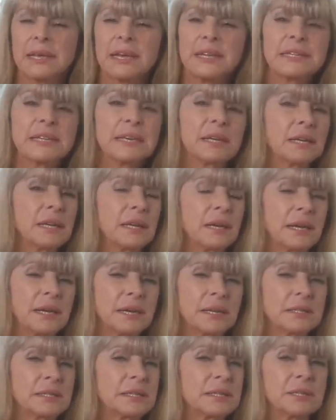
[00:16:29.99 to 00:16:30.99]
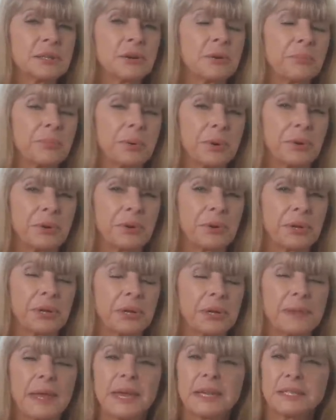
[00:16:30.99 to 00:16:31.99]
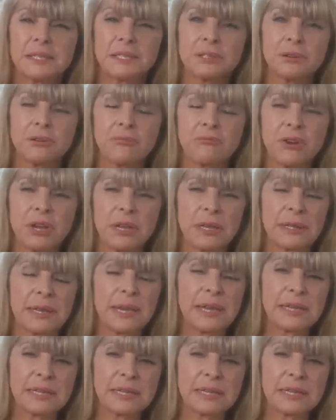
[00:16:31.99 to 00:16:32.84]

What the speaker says: Getting likes is not bonding. That's not real.